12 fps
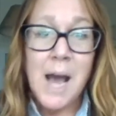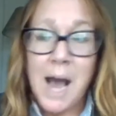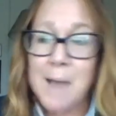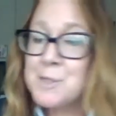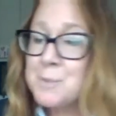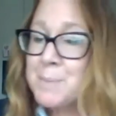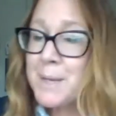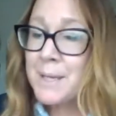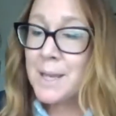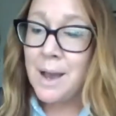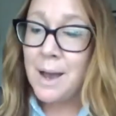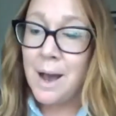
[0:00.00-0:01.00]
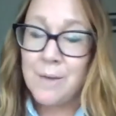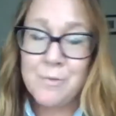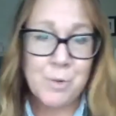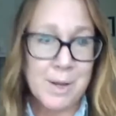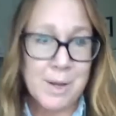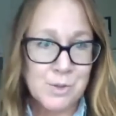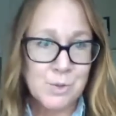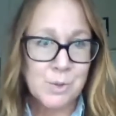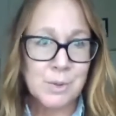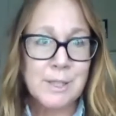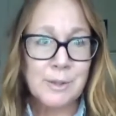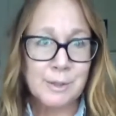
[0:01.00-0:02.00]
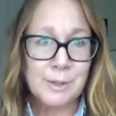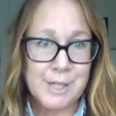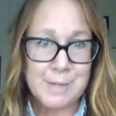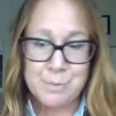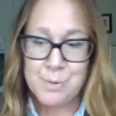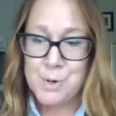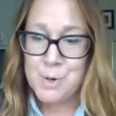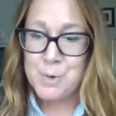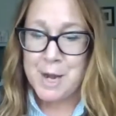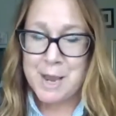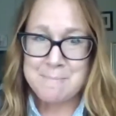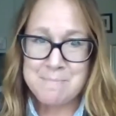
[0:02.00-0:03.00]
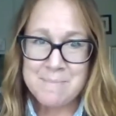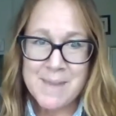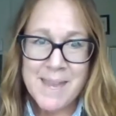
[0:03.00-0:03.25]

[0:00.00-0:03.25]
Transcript: I'm speaking of the Renzulli Learning Program.